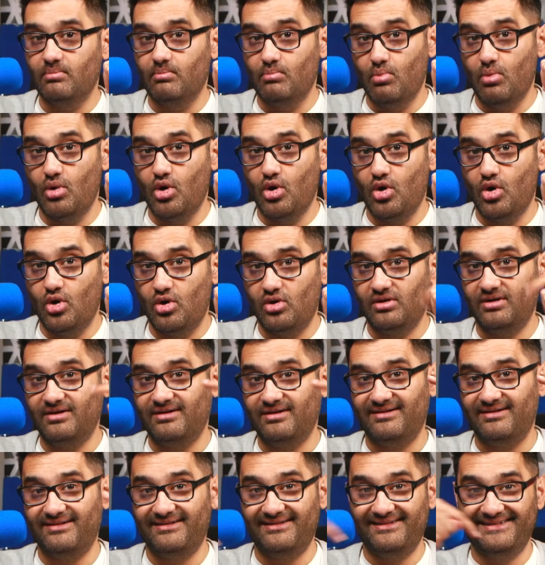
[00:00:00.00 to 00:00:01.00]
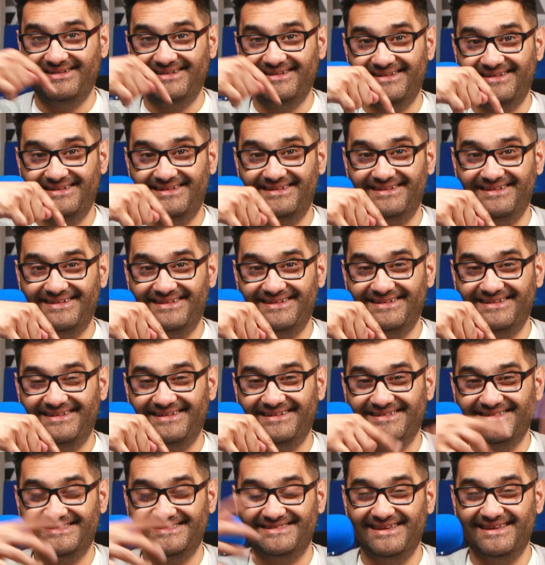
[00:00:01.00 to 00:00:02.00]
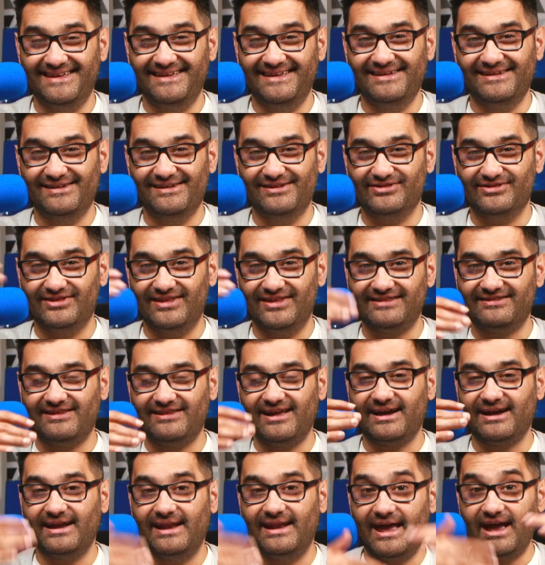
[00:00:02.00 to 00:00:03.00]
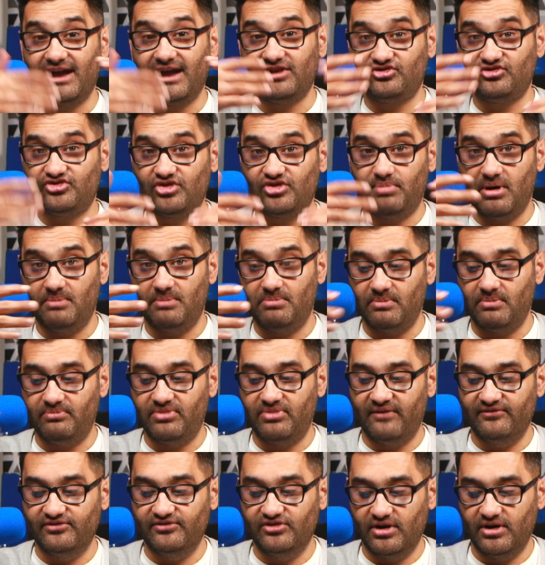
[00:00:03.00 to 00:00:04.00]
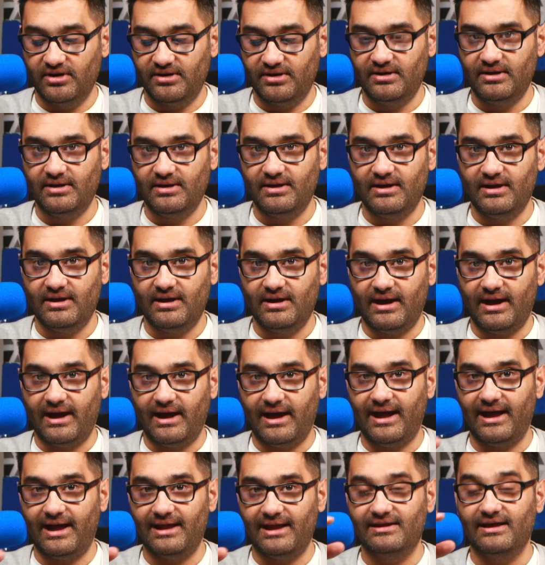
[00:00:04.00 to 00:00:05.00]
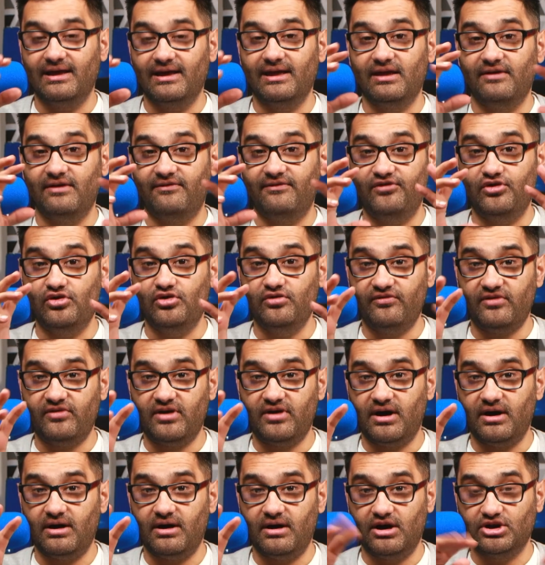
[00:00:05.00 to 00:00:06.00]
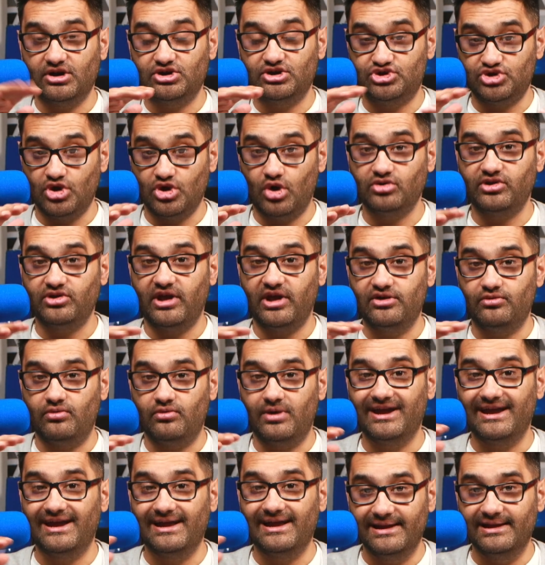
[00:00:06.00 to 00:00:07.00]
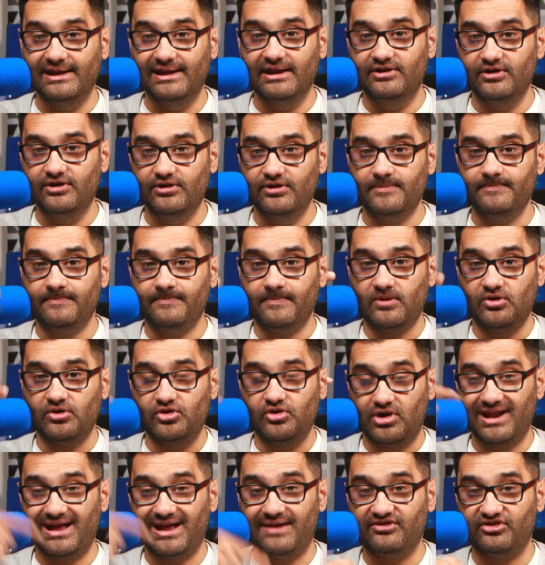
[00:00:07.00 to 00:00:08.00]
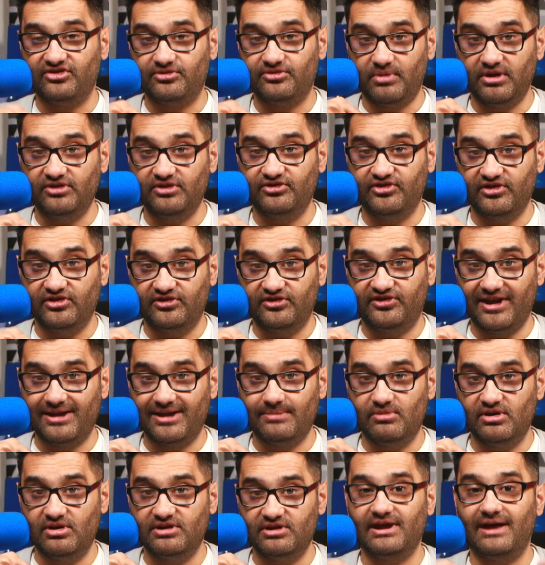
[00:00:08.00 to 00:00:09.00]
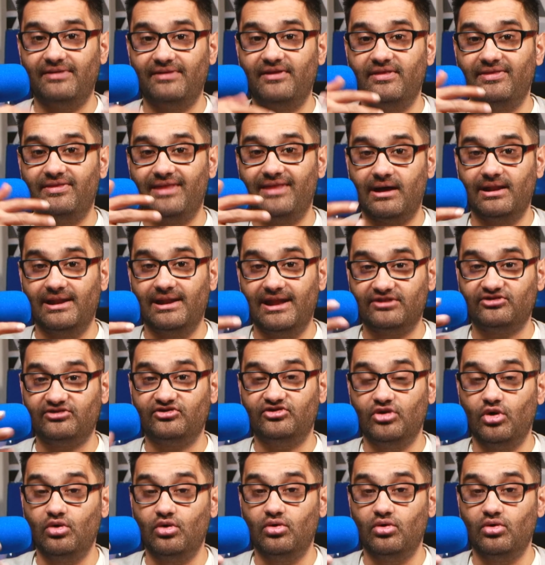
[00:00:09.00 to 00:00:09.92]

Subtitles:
more. See, so that's like an extra pop-up that I've done. And if you've got a show that you regularly do, you can have a sponsored segment, and then that lets